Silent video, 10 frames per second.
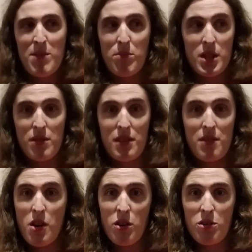But
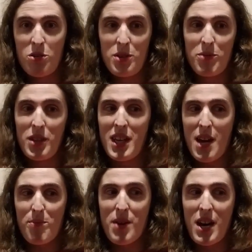no, we
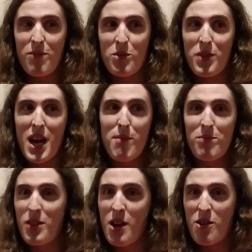can't buy from
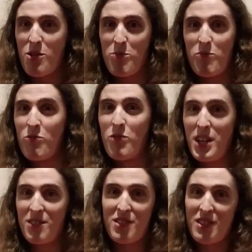them. They're
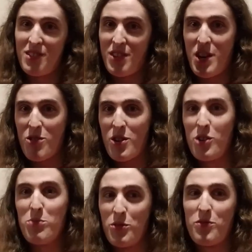racist, they're
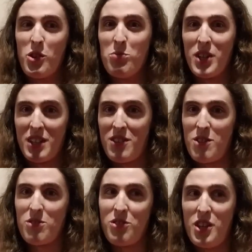homophobic,
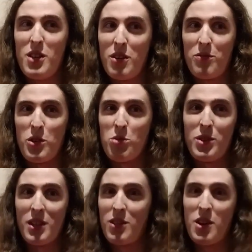they're
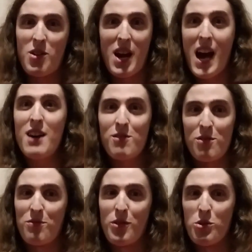xenophobic, they're
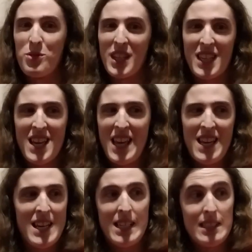hydrophobic.
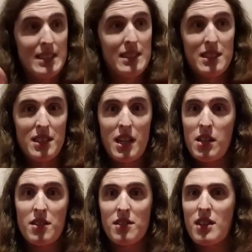
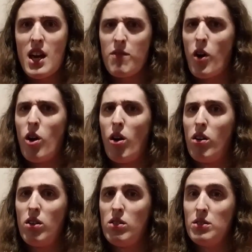They just have
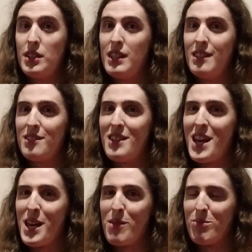all these
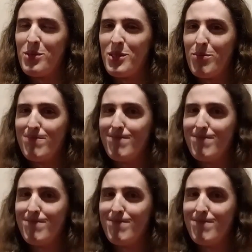names.